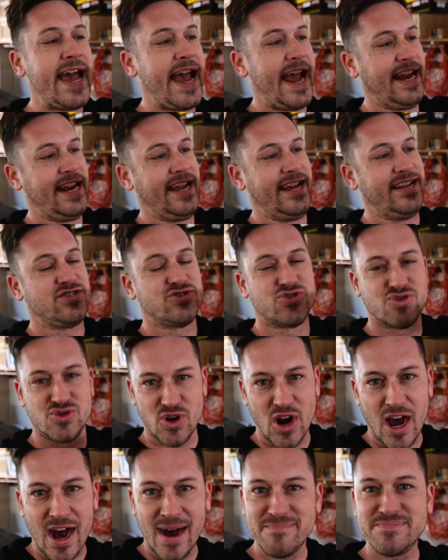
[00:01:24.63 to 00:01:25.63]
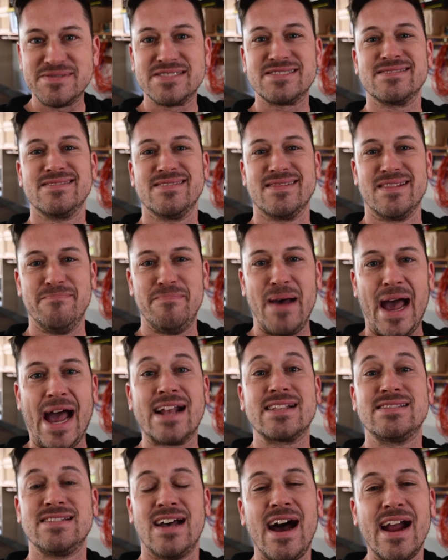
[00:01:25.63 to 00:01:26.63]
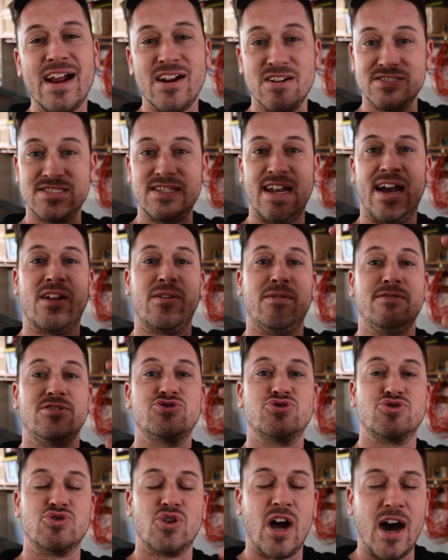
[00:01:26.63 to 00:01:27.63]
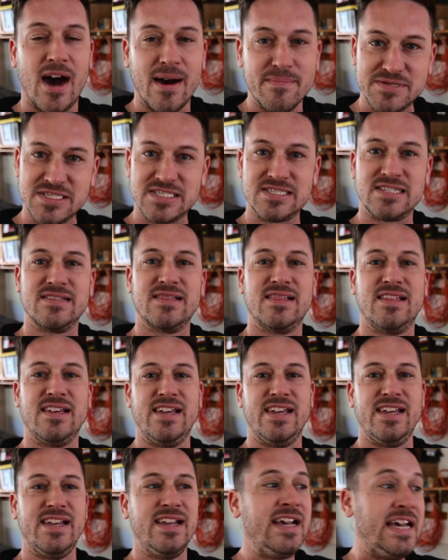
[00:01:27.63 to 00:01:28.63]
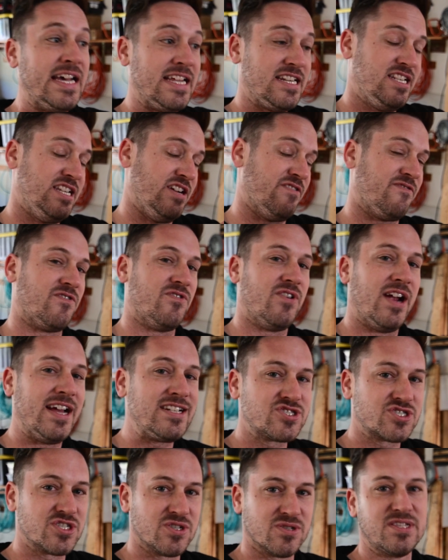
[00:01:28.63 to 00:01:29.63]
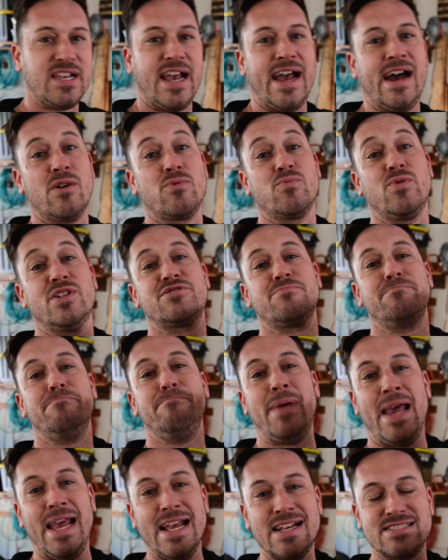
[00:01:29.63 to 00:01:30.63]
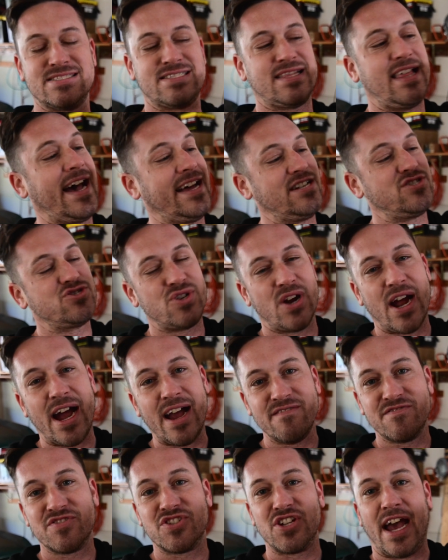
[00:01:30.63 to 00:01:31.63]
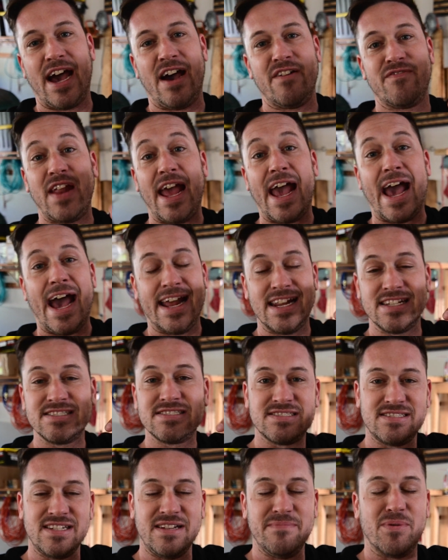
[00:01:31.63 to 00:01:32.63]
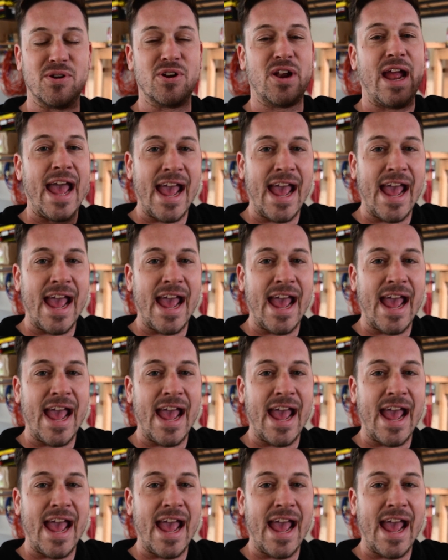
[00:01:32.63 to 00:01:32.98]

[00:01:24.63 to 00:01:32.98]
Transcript: and it drops the back tires down, it drops the differential down, which makes that drive shaft at a steeper